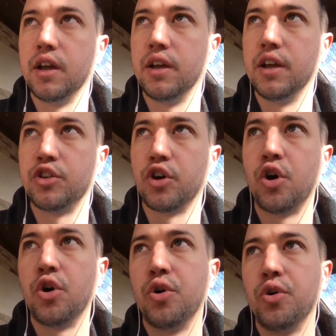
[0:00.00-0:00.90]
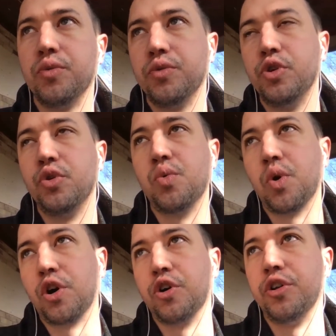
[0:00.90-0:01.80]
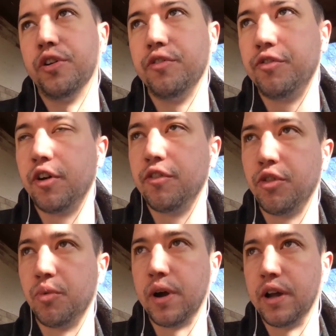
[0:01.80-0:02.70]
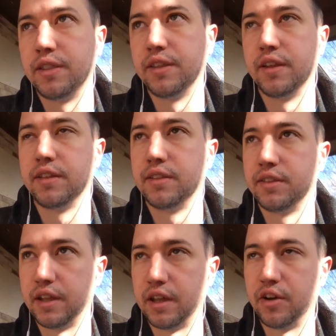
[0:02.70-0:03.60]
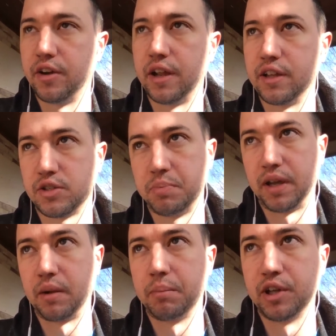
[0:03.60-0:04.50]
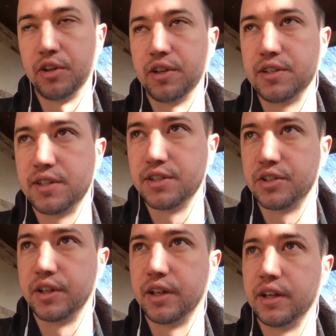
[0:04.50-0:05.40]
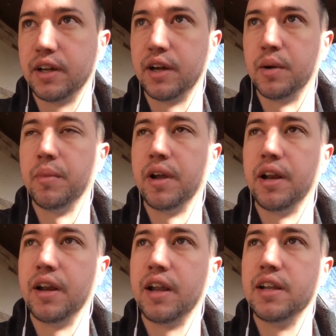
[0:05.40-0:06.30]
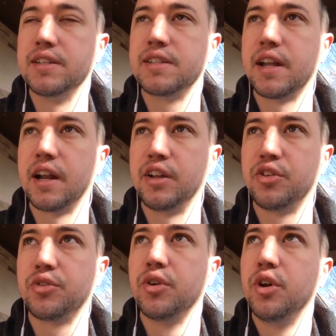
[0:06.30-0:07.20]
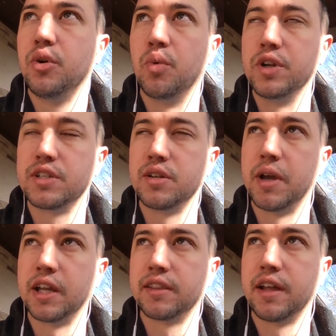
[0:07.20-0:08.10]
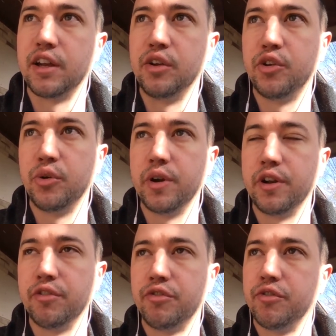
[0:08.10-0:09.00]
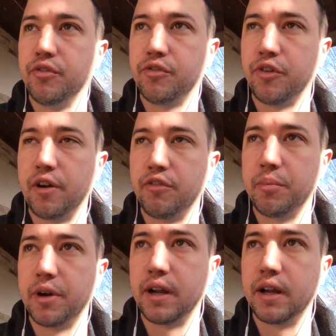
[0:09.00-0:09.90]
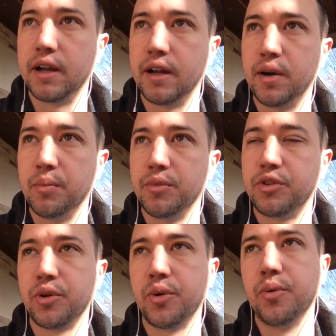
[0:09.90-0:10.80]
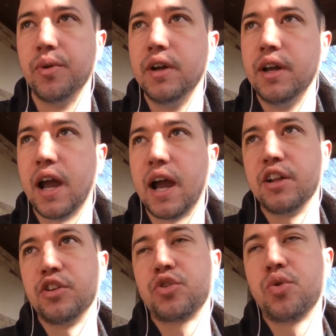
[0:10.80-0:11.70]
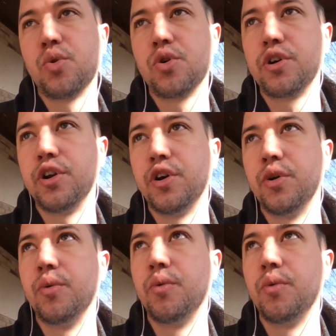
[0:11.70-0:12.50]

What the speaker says: it's a whole new world of the way that the internet's being built, essentially. And Status wants to make that intuitive for everybody. So at its core,